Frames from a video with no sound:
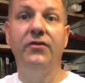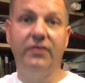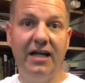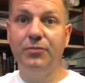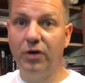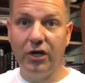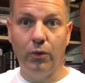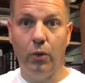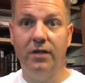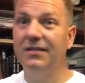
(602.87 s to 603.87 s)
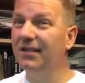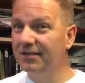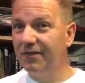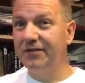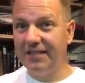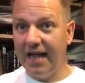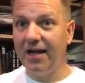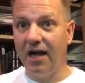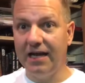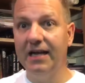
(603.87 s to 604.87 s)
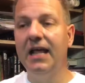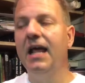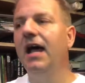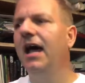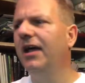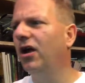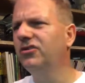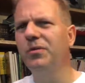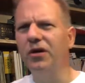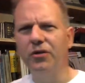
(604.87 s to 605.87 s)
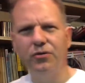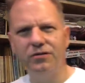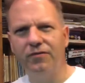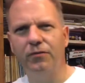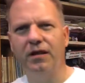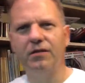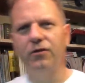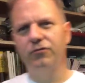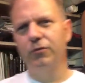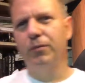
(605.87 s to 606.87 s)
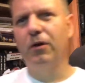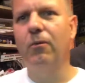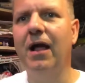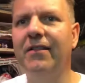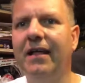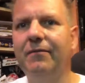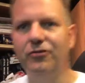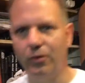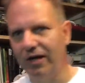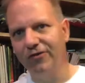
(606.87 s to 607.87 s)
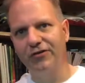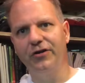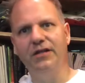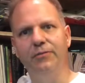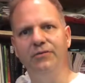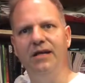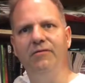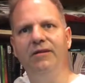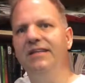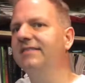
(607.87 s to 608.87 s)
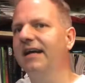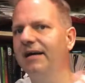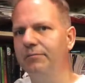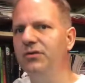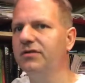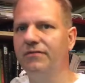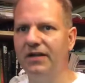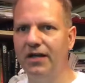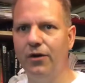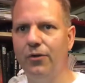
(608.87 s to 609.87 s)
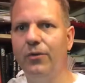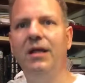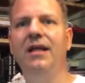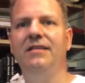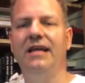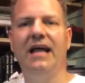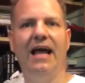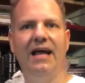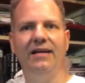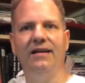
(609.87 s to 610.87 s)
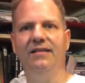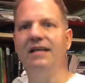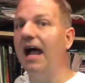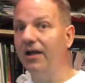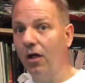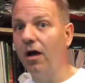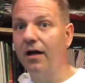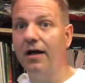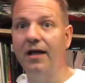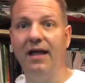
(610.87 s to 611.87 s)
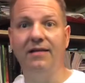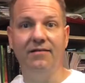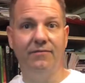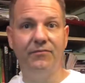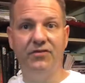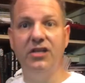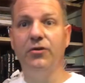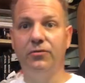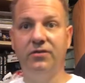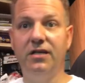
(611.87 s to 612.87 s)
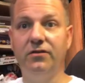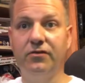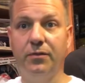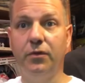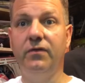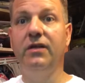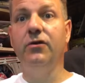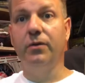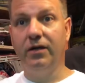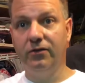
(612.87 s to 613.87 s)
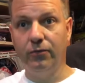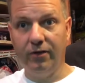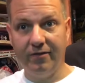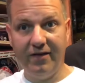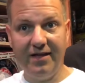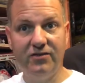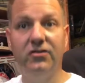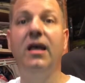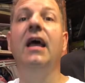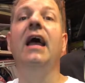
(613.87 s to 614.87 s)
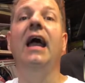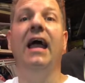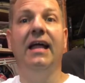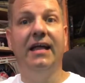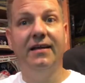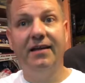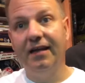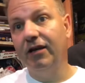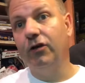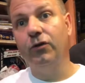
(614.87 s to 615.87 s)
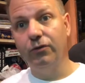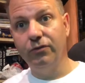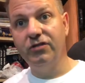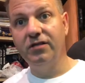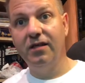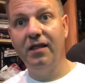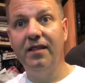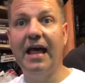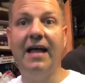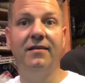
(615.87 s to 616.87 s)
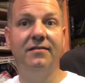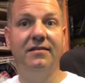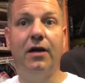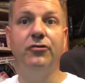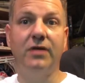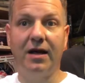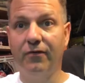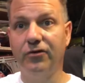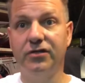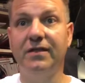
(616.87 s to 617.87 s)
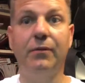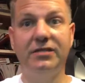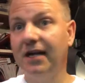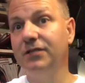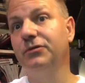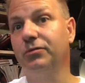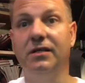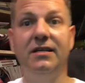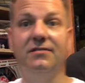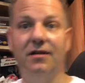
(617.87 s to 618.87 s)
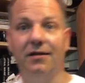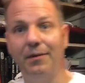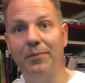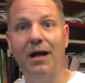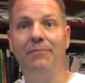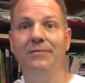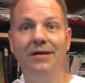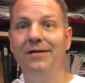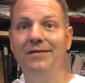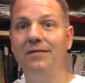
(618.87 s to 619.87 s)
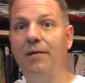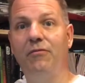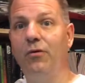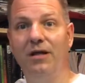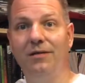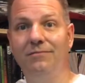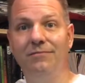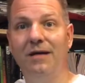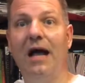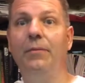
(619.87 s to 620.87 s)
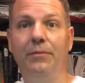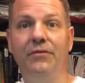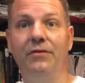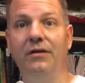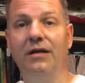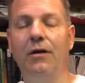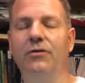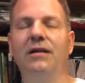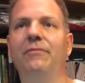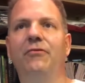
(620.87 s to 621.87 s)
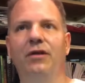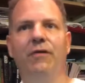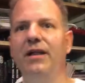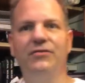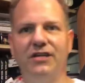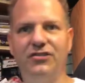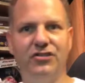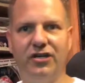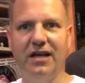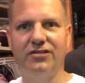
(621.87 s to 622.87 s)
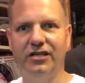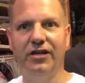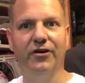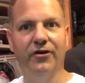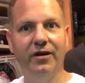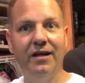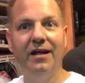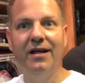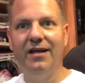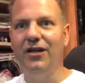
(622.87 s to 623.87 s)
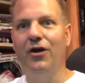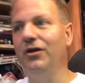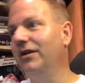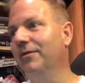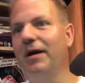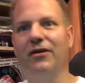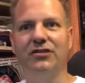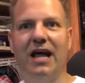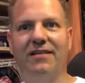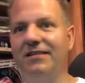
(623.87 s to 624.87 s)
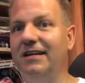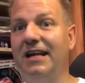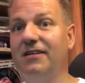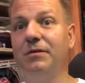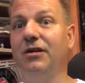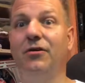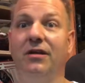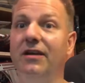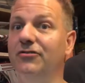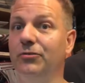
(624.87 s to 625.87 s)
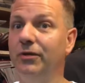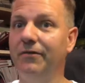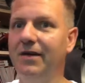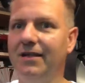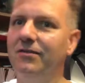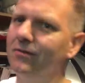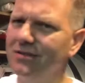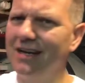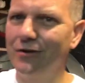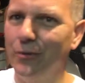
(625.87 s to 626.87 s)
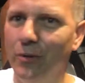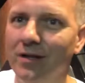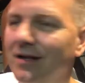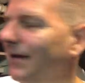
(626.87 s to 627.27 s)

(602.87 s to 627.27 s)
So that's pretty cool. It's a little different take on it. It also includes, if you and those who remember around then, 20 years ago, they released like a music video that had a dialogue and scenes from the movie doing Duel of the Fates, and it includes that soundtrack version of that, which actually was released on like pop top 40 albums. You can or top 40 radio stations. You can actually hear, you know, you'd hear Michael Jackson, and the next thing you know, you'd hear Duel of the Fates. So it's kind of cool.